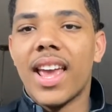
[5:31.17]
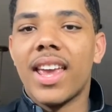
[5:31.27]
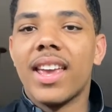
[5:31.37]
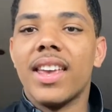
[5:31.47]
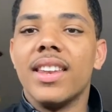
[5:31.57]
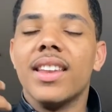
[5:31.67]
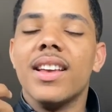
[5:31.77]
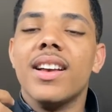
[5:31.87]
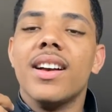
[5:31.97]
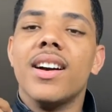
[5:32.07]
and
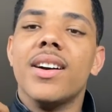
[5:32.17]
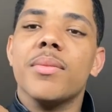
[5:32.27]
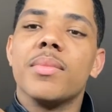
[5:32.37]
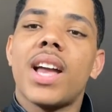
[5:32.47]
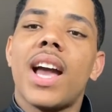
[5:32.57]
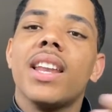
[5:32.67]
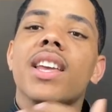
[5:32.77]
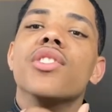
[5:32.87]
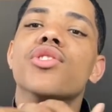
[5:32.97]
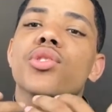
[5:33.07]
um, kind
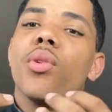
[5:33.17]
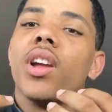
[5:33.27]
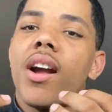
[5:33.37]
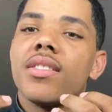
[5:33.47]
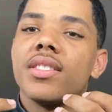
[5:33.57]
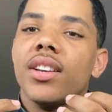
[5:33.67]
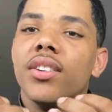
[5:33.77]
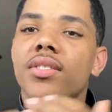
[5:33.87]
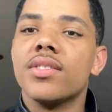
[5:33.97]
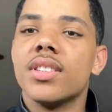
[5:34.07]
of enjoy
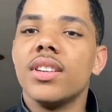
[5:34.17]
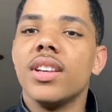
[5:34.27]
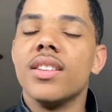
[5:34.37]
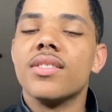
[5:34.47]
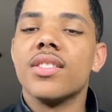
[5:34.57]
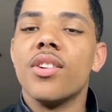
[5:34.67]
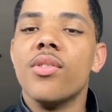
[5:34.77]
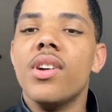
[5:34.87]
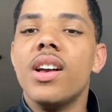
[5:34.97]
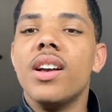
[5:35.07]
ourselves. And
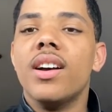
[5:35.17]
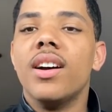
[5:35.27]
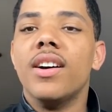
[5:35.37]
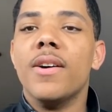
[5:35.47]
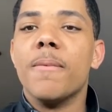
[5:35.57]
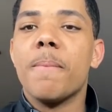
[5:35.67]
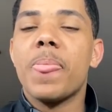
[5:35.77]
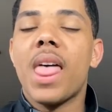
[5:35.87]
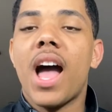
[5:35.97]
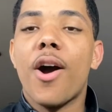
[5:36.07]
so um,
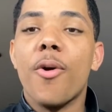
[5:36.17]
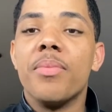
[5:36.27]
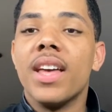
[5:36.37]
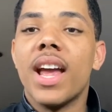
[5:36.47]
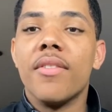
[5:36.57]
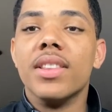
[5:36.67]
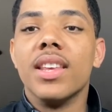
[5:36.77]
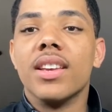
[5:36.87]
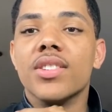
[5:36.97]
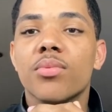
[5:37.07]
I hope that
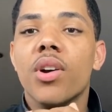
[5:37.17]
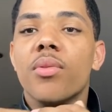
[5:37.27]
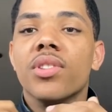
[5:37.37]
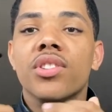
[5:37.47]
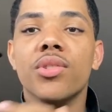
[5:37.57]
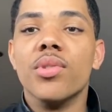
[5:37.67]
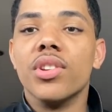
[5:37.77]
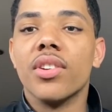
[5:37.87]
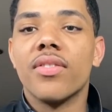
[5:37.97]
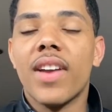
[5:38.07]
everything is well with you
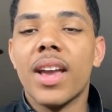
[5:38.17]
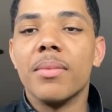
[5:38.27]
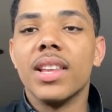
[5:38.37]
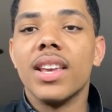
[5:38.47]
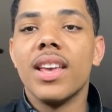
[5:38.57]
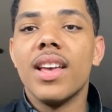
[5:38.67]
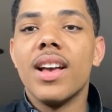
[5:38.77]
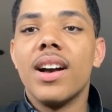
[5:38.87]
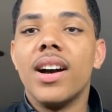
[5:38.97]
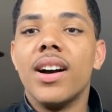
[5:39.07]
and your family.
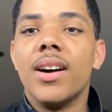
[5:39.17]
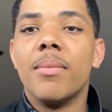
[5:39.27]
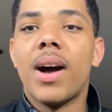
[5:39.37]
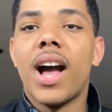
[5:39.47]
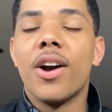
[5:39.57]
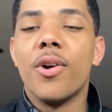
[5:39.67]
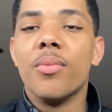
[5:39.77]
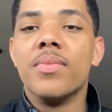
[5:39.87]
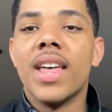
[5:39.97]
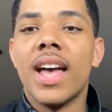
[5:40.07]
Um, I
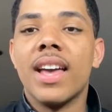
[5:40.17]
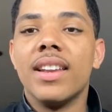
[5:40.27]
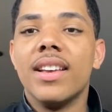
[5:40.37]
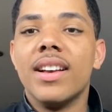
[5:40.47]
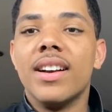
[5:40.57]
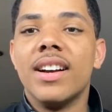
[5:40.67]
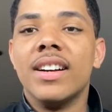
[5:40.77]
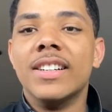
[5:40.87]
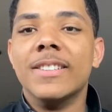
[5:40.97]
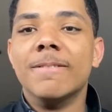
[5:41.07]
hope that
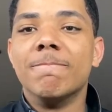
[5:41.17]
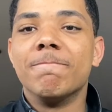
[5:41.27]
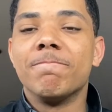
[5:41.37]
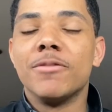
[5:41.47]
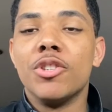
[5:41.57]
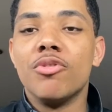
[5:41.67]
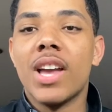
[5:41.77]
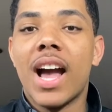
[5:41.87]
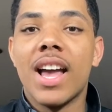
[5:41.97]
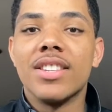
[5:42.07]
um, you
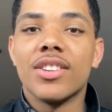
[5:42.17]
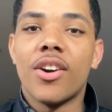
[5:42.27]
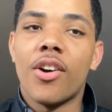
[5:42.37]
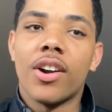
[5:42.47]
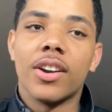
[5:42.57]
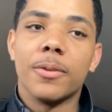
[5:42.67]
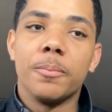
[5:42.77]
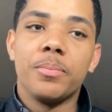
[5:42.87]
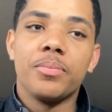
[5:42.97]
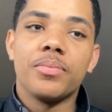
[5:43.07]
guys are
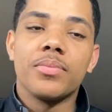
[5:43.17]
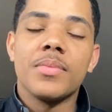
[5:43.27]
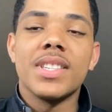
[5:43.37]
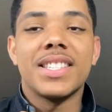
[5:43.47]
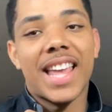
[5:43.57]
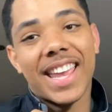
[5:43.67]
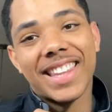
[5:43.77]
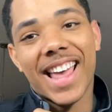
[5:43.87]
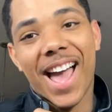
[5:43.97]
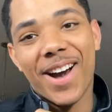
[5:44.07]
staying
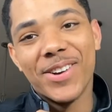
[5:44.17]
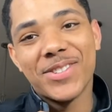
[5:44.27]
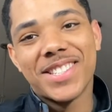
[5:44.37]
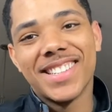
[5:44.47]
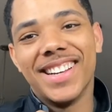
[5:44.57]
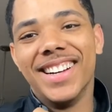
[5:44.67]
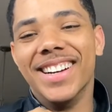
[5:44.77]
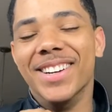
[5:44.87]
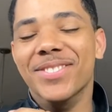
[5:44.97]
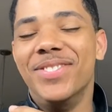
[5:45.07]
in the house
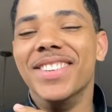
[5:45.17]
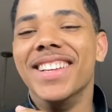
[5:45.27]
um,